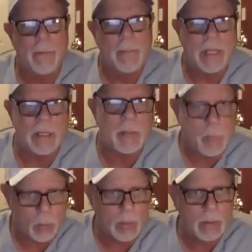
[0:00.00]
That's
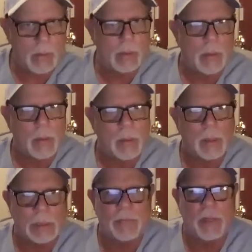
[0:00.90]
important.
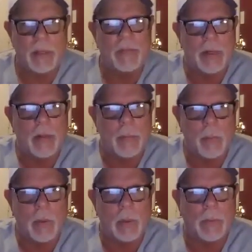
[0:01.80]
That's very, very
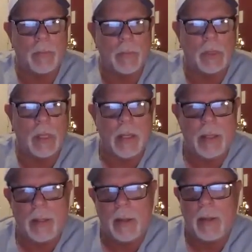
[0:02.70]
important. Okay,
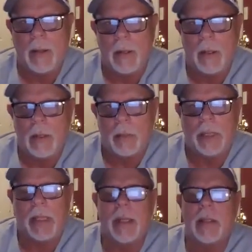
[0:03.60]

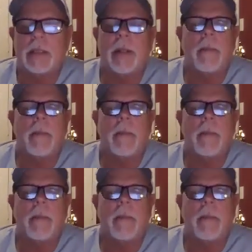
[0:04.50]
but here's